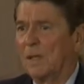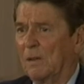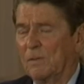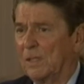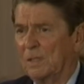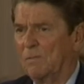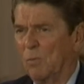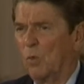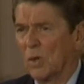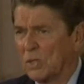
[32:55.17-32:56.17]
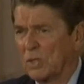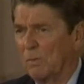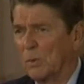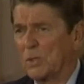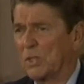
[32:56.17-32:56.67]
of the worst
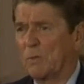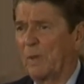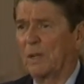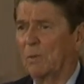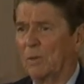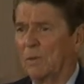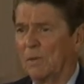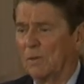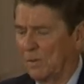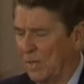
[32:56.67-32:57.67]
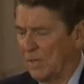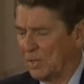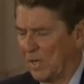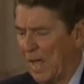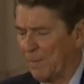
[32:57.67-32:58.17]
and most despicable
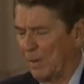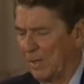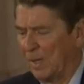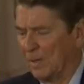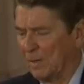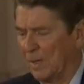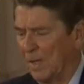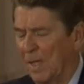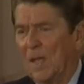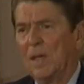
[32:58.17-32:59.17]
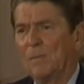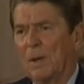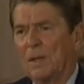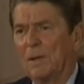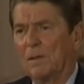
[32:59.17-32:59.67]
things that happened there,
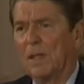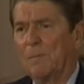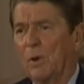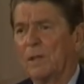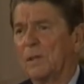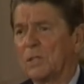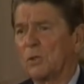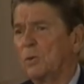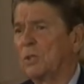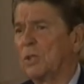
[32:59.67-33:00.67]
but they bring their school